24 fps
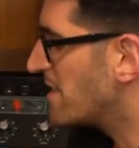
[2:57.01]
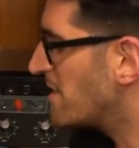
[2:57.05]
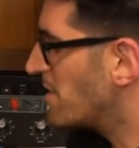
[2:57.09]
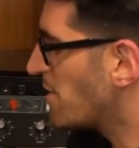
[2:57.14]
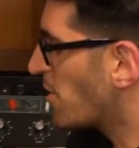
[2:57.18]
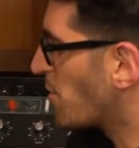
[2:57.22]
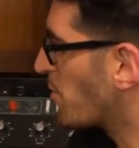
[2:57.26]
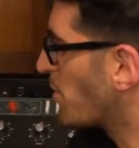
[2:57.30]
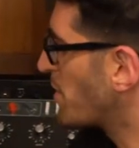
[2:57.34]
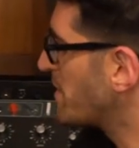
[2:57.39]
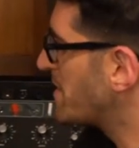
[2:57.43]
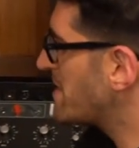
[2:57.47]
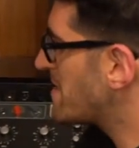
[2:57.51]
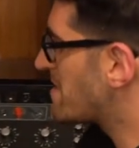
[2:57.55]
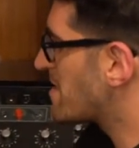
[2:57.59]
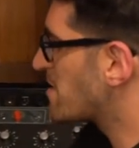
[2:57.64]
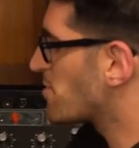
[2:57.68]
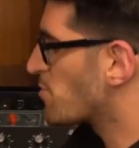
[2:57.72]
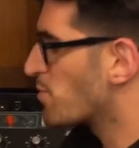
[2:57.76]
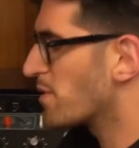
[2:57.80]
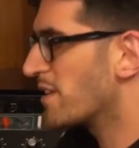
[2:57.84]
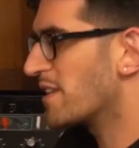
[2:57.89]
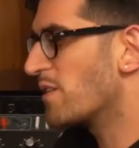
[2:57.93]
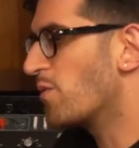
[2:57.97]
when this
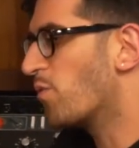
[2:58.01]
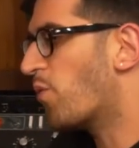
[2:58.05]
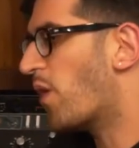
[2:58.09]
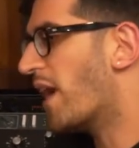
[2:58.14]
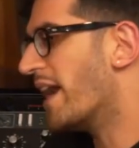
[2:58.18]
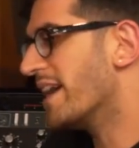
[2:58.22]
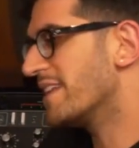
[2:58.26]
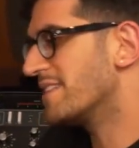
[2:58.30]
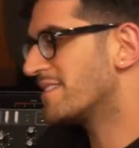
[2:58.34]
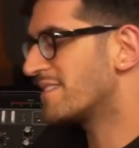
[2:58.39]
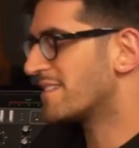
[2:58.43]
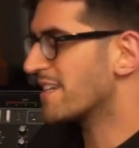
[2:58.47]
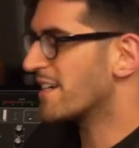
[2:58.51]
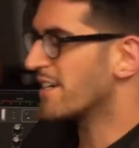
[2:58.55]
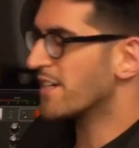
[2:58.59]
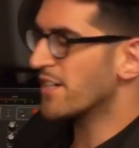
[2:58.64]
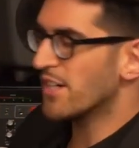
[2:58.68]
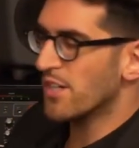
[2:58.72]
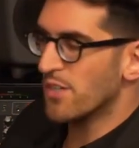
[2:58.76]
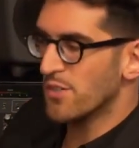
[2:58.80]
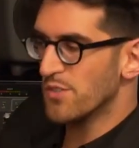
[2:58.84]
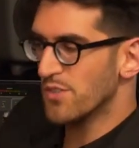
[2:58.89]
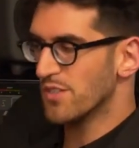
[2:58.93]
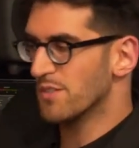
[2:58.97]
is really wide
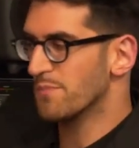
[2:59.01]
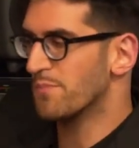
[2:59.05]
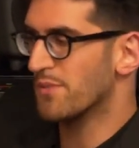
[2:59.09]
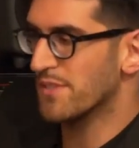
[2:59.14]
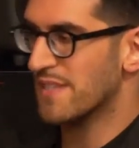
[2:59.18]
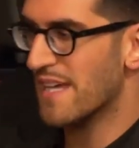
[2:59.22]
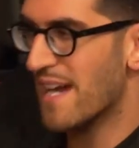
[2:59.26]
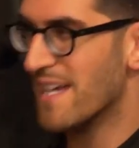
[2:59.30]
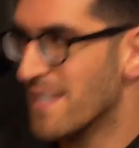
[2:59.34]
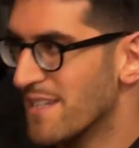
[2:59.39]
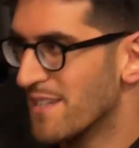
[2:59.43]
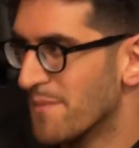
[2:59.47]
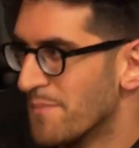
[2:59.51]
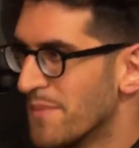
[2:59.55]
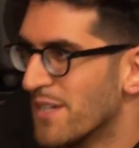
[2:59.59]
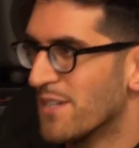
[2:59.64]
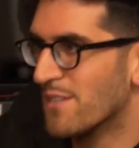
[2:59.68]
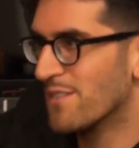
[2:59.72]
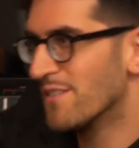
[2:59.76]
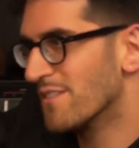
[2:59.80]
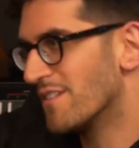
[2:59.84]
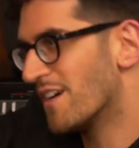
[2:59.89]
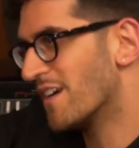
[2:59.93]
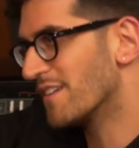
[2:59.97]
stereo, you can put that in the
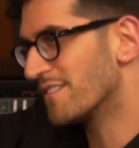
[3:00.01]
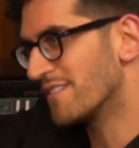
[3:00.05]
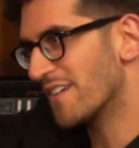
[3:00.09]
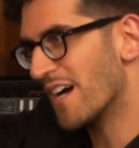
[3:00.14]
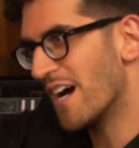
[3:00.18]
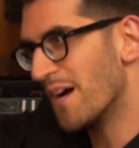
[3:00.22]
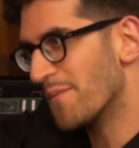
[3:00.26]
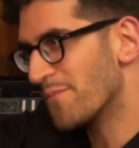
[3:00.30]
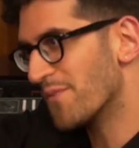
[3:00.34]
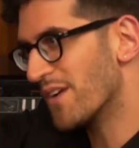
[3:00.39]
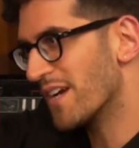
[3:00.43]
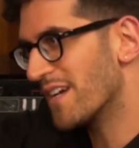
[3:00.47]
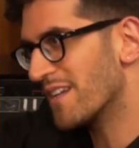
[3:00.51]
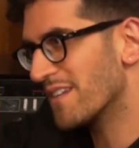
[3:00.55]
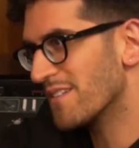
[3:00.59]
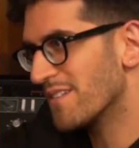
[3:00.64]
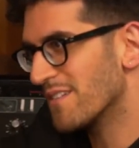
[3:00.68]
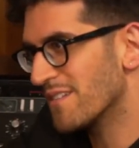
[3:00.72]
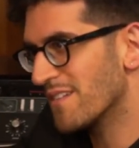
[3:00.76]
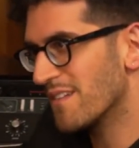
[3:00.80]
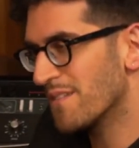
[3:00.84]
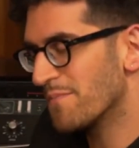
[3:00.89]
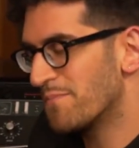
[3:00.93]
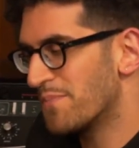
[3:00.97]
middle on top, right?
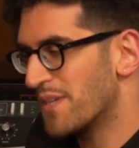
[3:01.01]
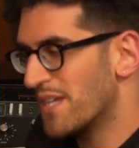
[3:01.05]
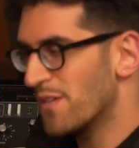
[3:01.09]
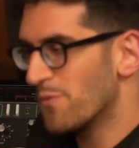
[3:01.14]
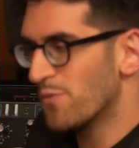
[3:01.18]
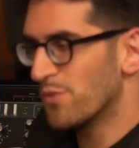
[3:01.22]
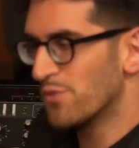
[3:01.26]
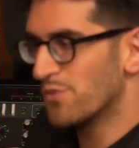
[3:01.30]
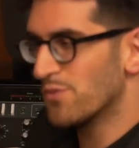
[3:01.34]
And then P will